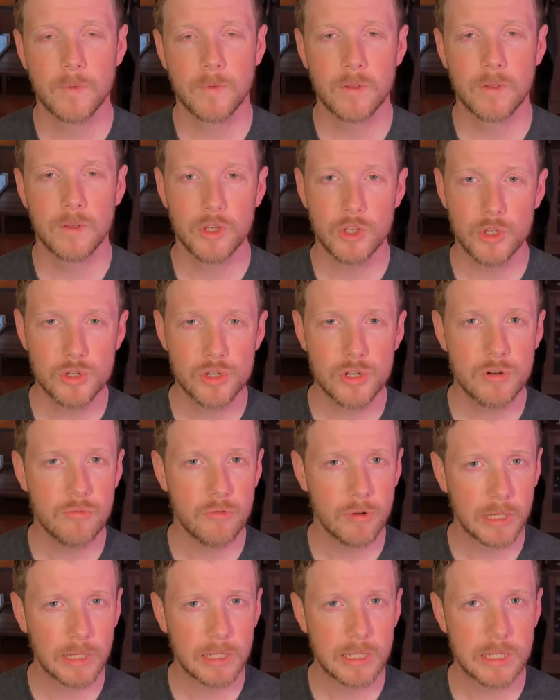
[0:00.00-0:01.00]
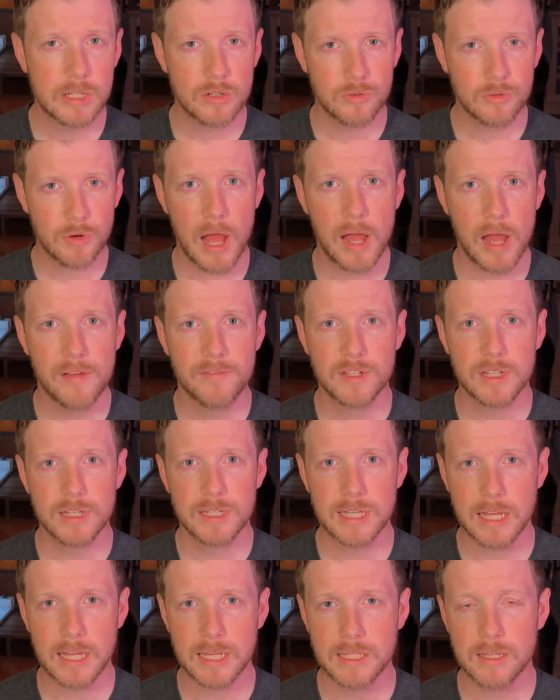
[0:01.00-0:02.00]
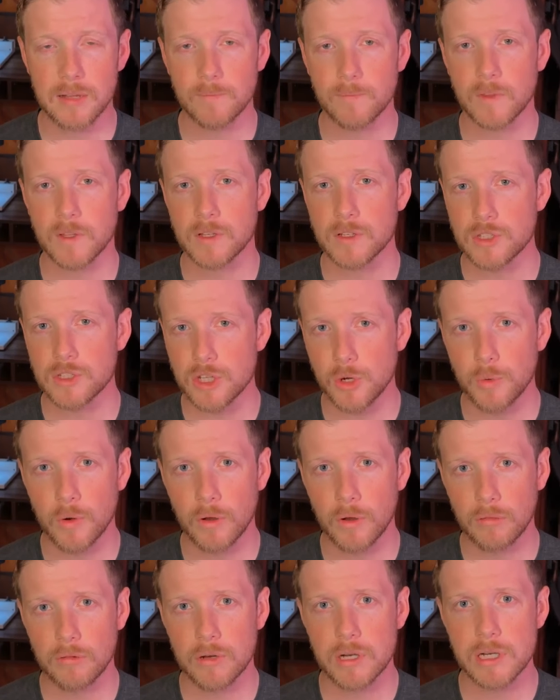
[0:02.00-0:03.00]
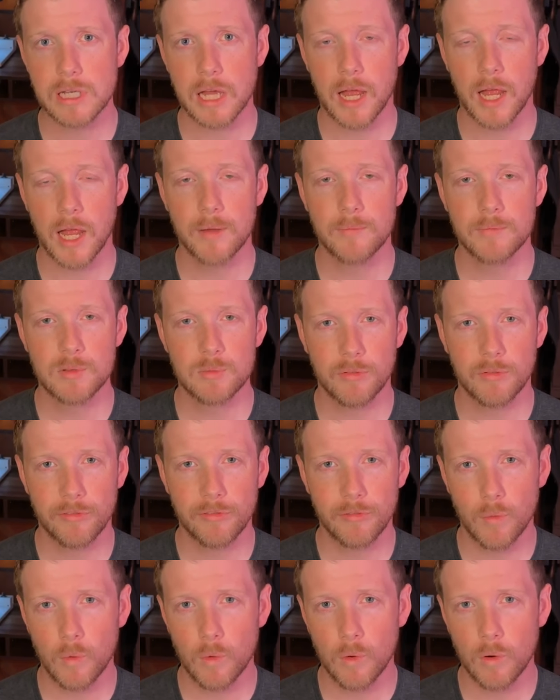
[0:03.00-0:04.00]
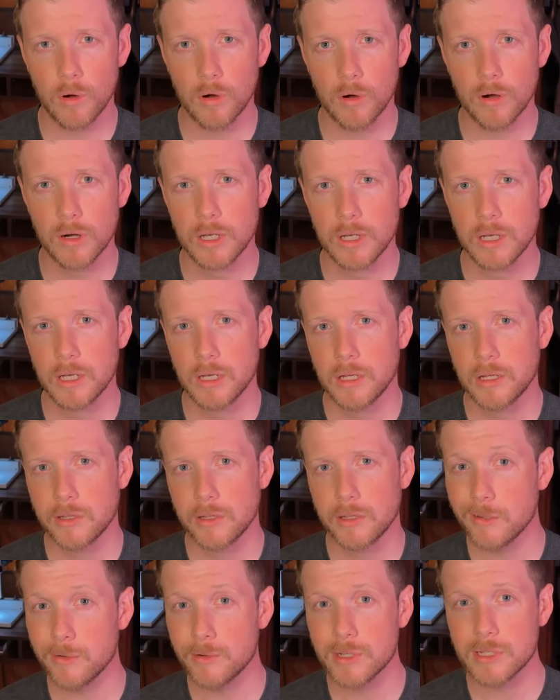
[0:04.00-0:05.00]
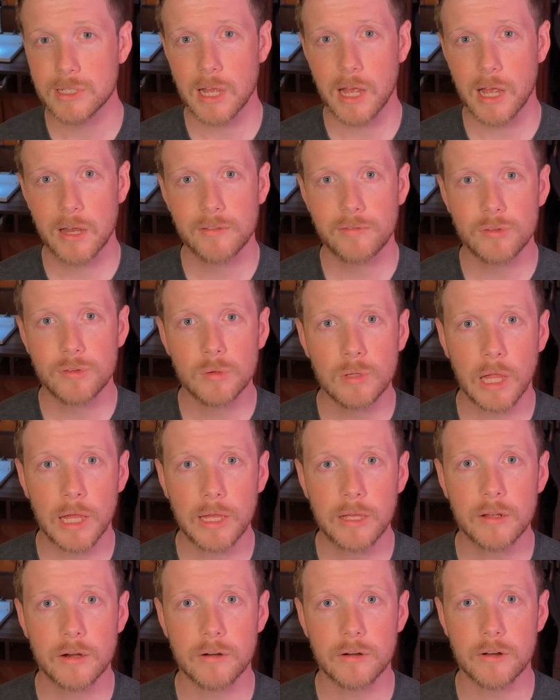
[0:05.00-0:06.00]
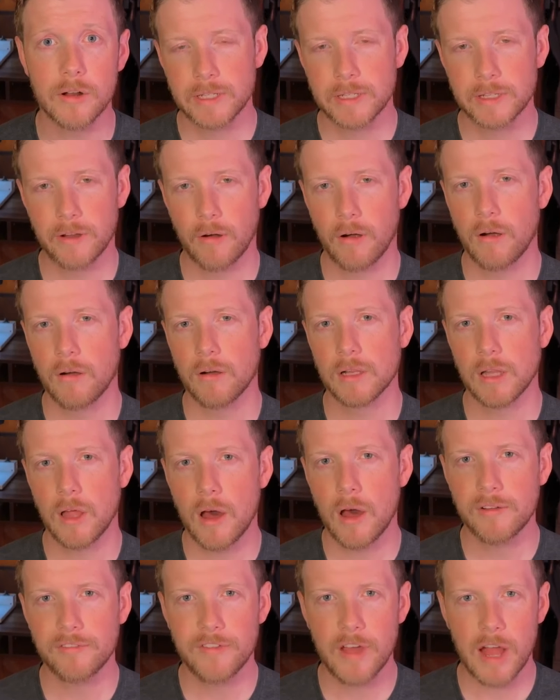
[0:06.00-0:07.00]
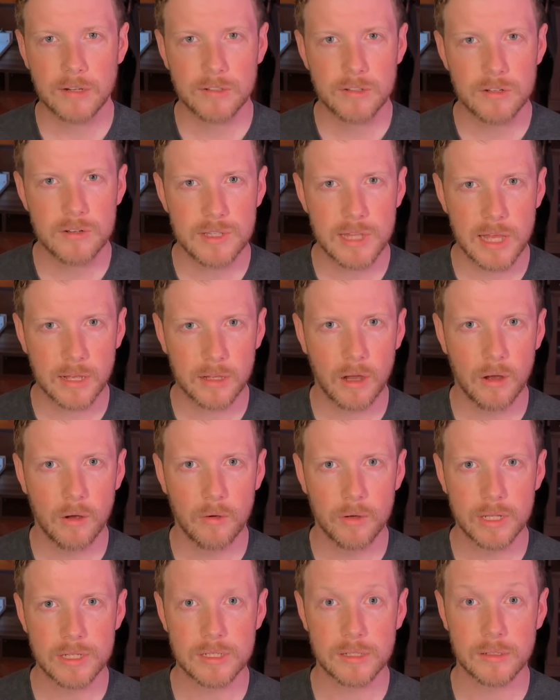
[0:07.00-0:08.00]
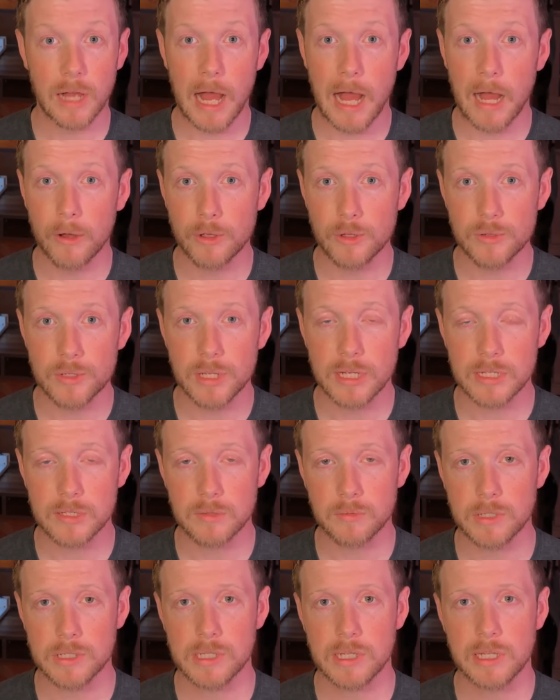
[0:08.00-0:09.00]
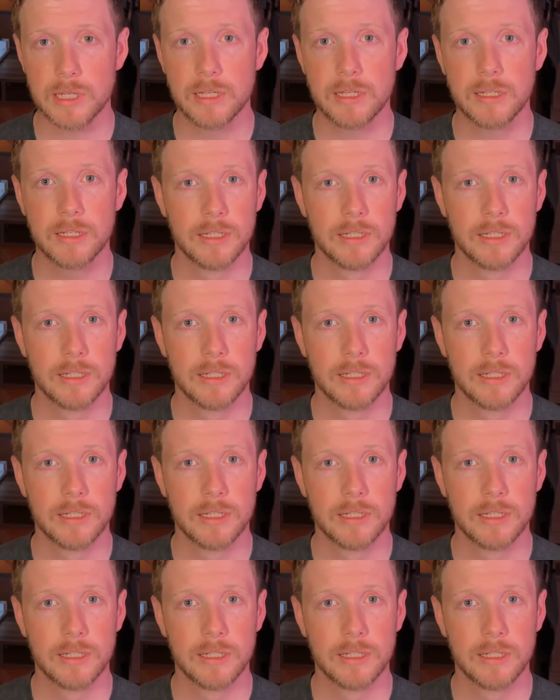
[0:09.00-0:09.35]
You should really strive to taste something 2 or 3 times before you decide if you like it or not. There are a lot of factors that go into how you taste whiskey,